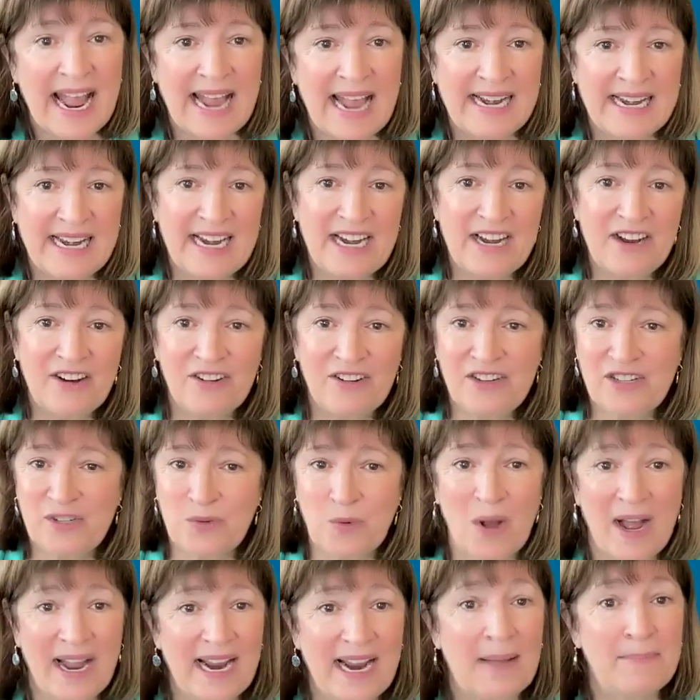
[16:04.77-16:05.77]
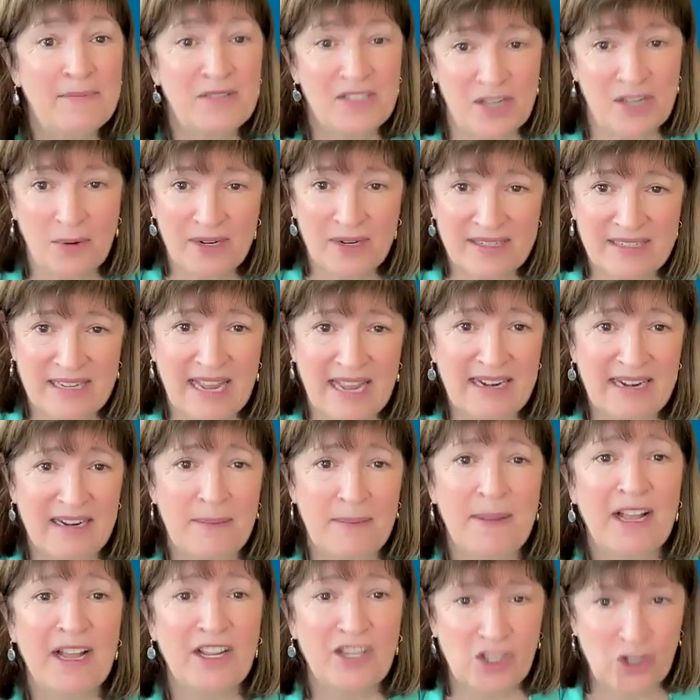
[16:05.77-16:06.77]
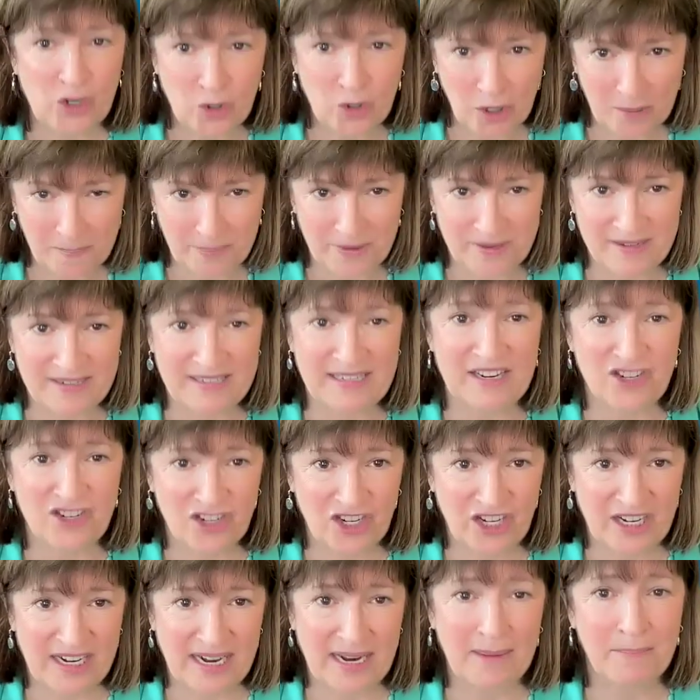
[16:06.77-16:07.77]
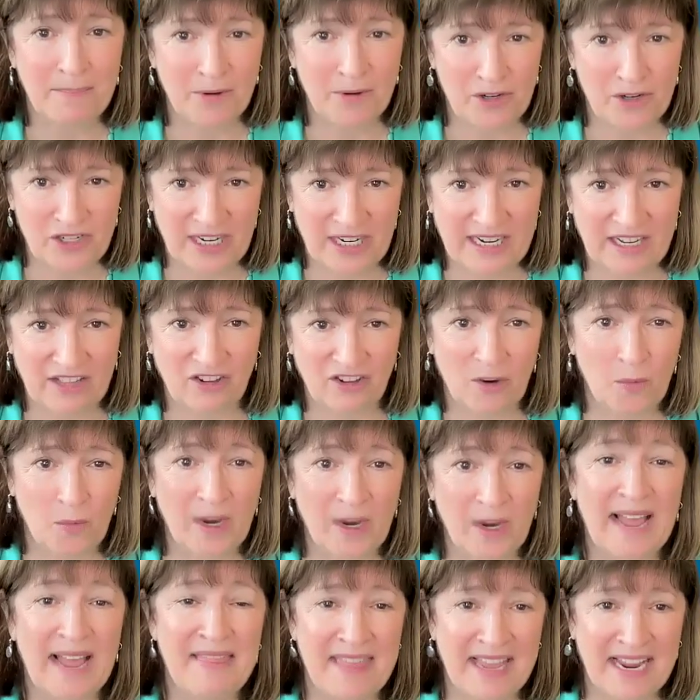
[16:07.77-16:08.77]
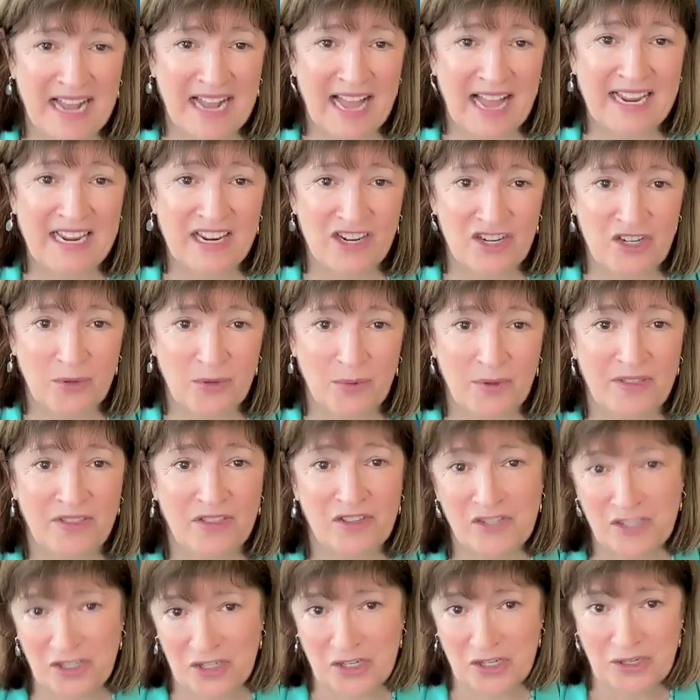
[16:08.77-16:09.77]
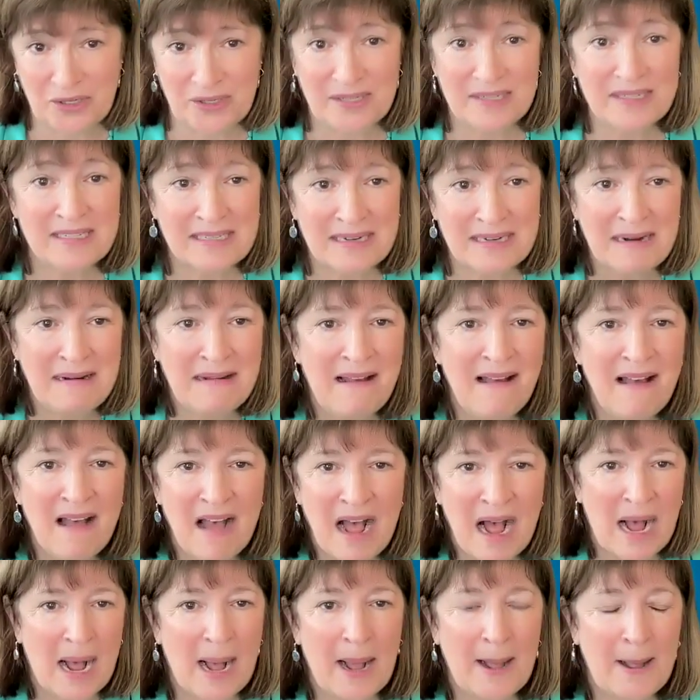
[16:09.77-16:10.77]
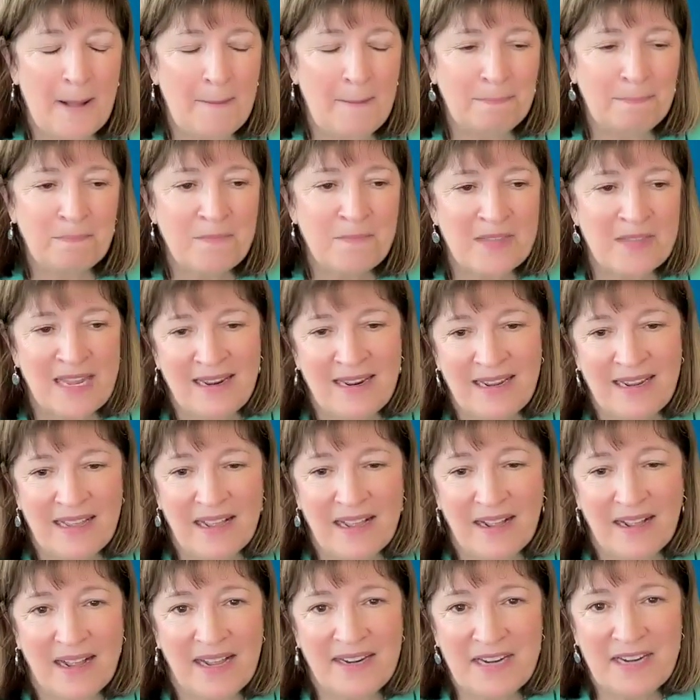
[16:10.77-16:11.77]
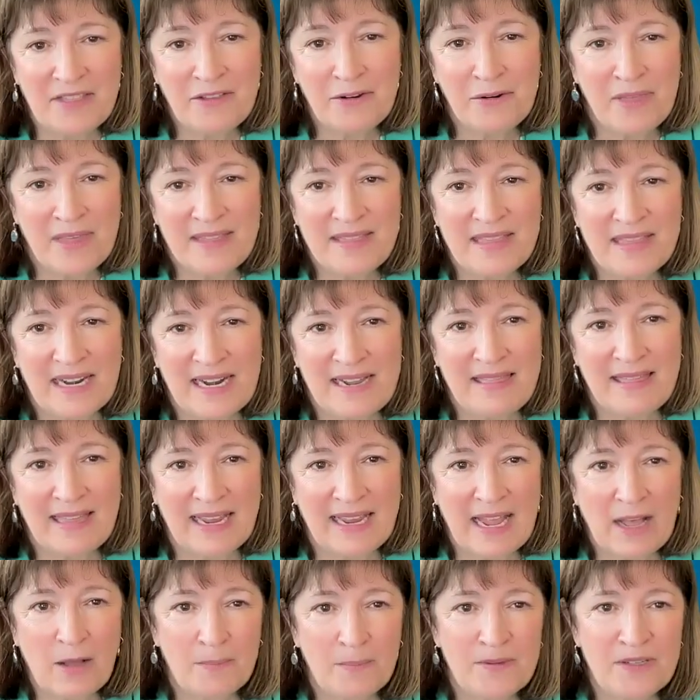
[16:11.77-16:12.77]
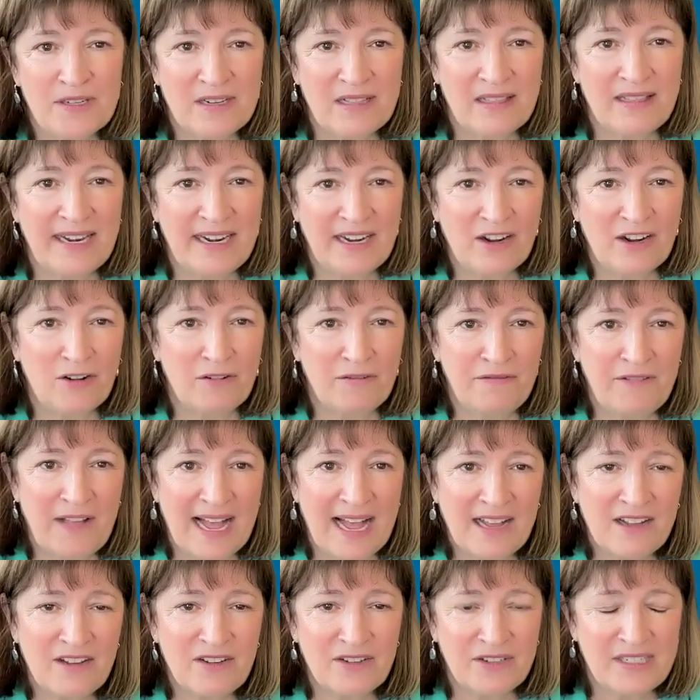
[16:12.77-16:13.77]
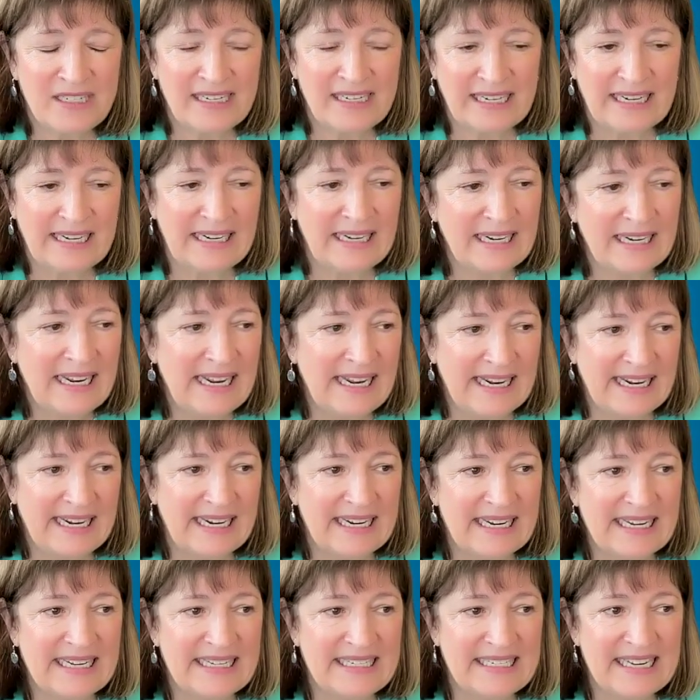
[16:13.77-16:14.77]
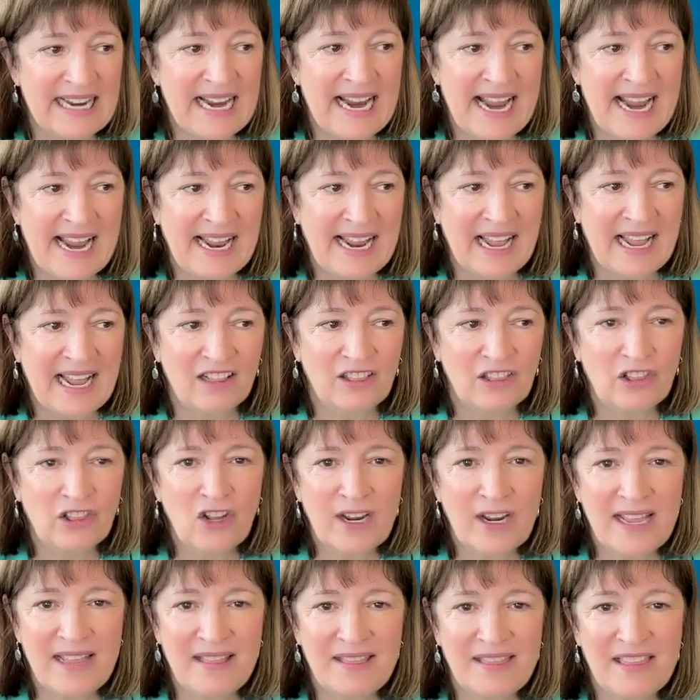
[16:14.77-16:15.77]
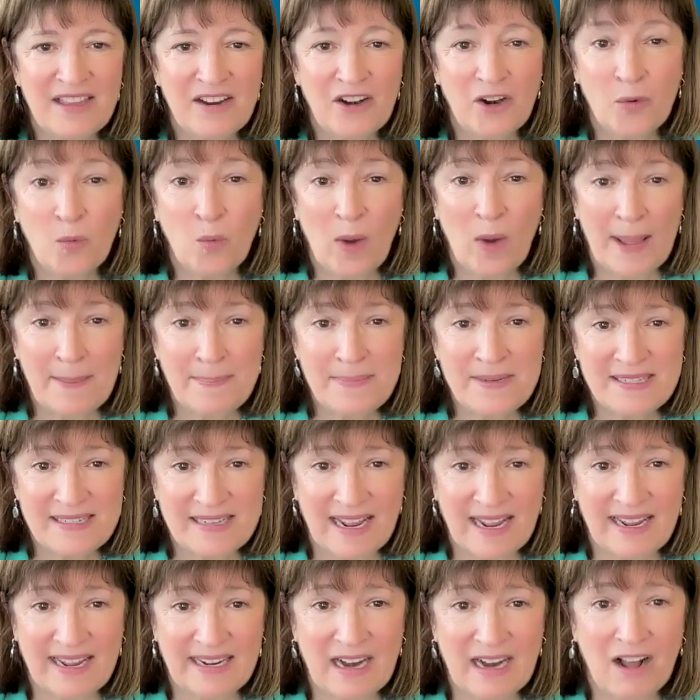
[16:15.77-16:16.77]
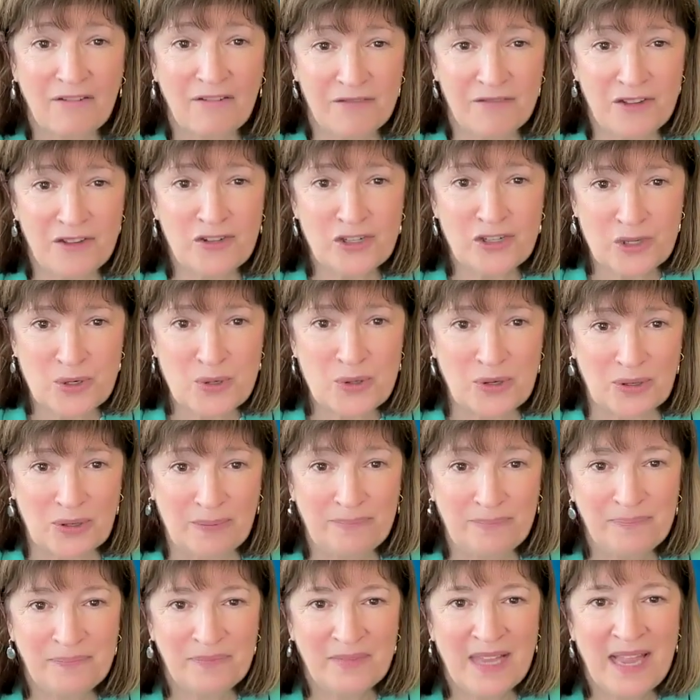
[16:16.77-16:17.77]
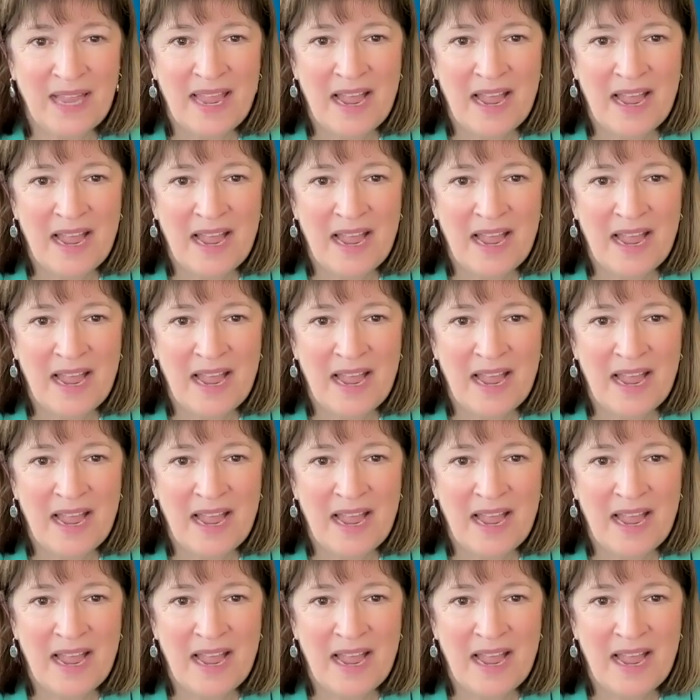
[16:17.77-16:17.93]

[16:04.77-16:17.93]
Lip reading: And here is why I'm so excited about your position in particular and what I think I can do with the students. Another thing that I think helps clinical faculty is look at their website of the school.